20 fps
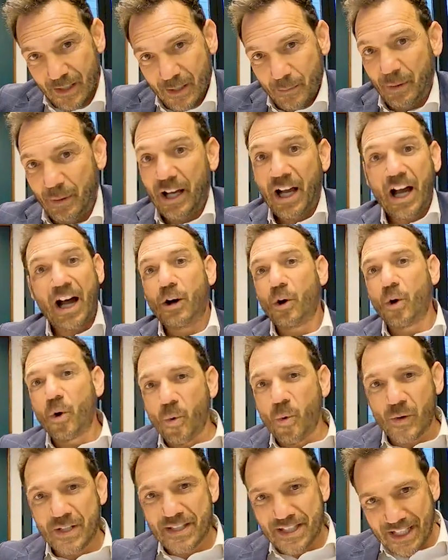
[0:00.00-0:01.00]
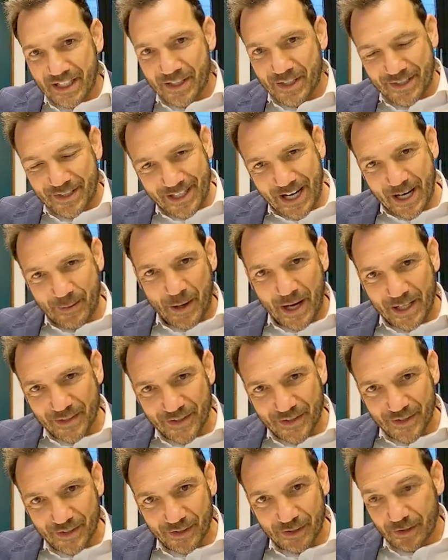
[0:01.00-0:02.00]
But I always hear the same
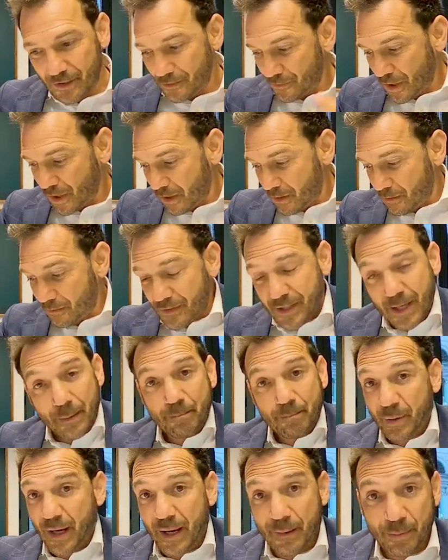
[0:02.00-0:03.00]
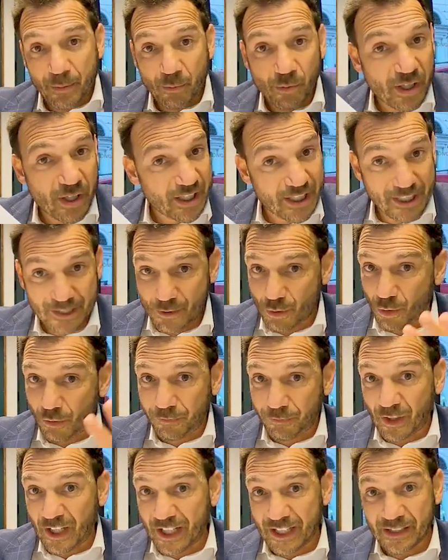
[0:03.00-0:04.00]
answer. No, the paperwork, it's
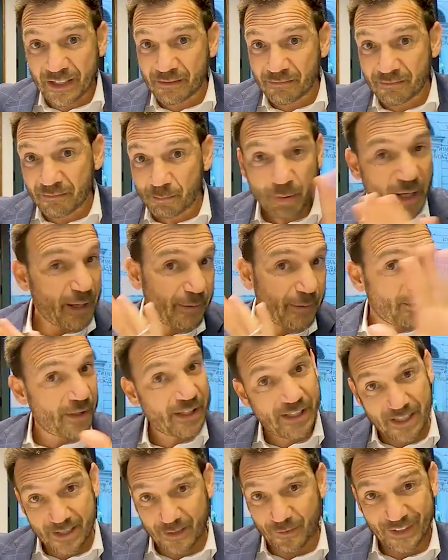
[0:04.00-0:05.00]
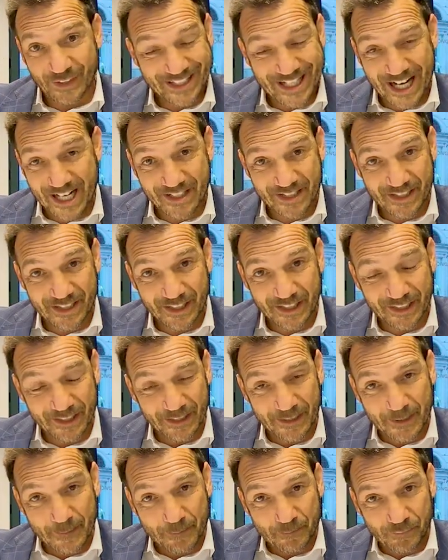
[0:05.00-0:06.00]
all fine. Paperwork, it's fantastic.
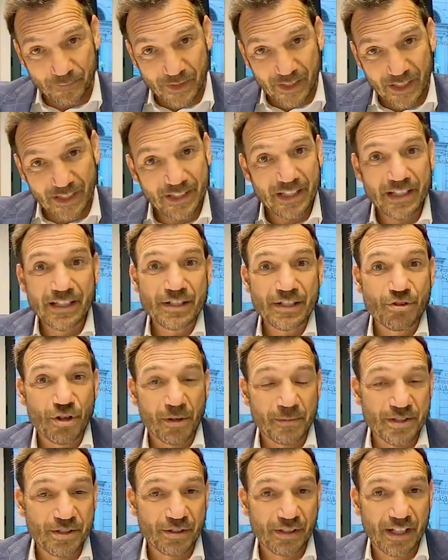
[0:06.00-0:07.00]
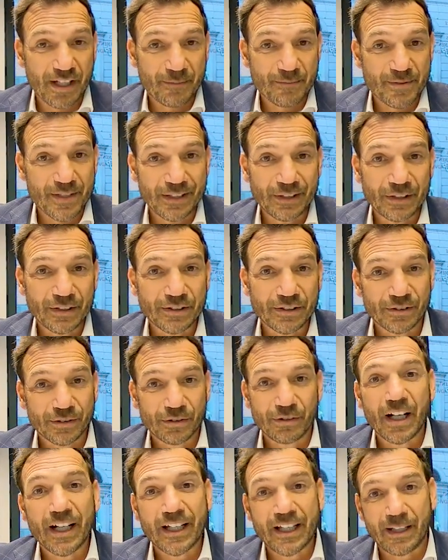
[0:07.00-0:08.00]
And then the geometer comes along,
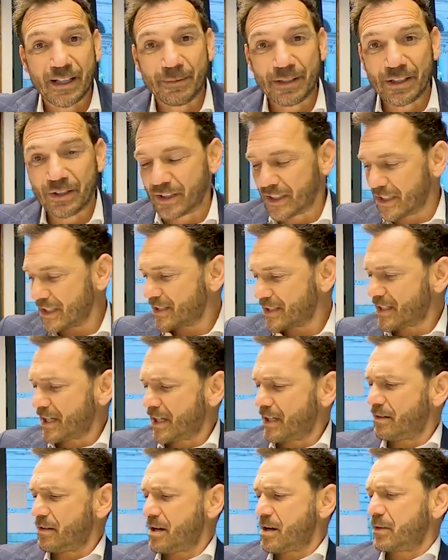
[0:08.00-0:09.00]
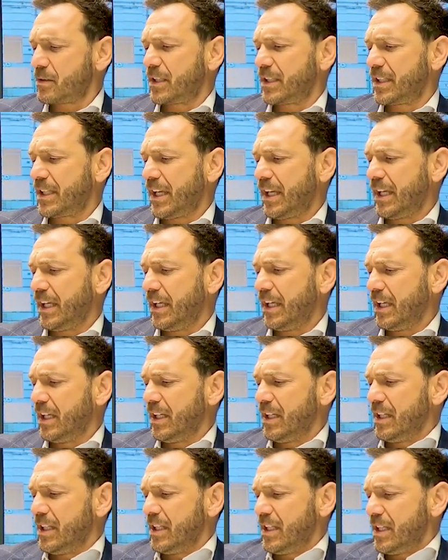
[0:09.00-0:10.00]
or I come along and I say,
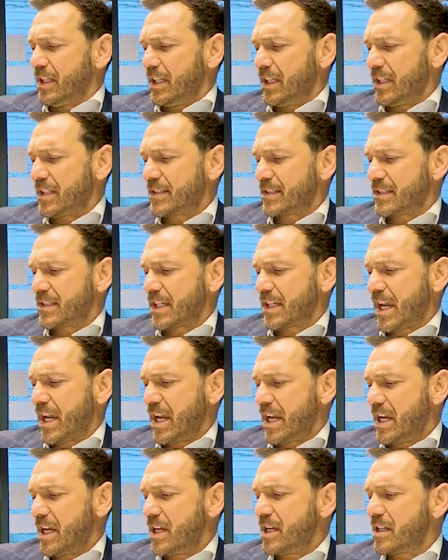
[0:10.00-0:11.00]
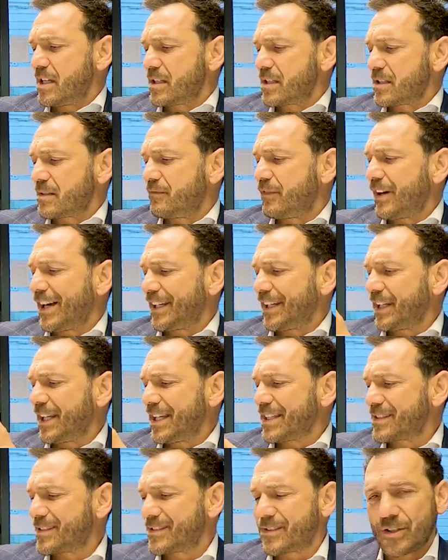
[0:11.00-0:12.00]
okay, it says
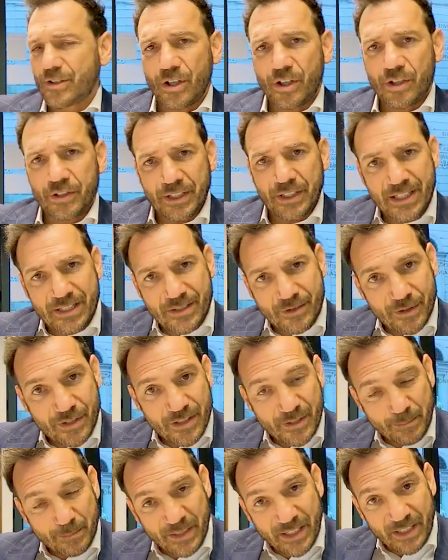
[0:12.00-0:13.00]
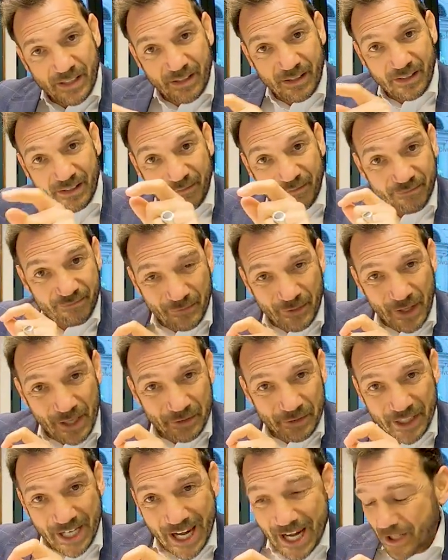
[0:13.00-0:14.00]
variazione, so there's been a
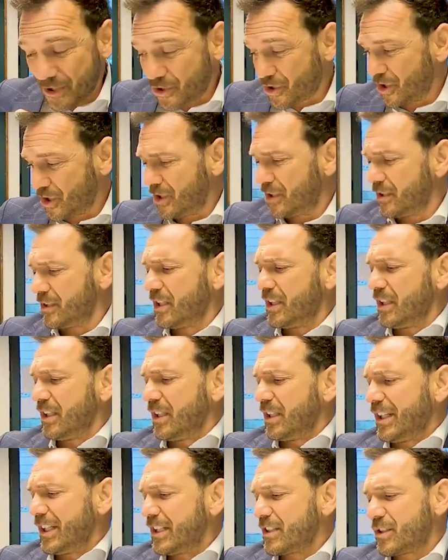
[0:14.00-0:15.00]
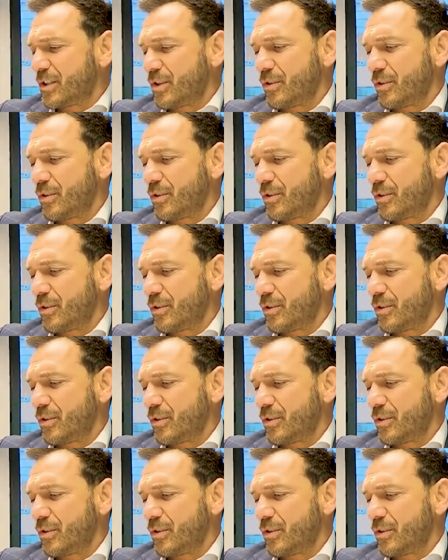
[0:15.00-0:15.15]
variation in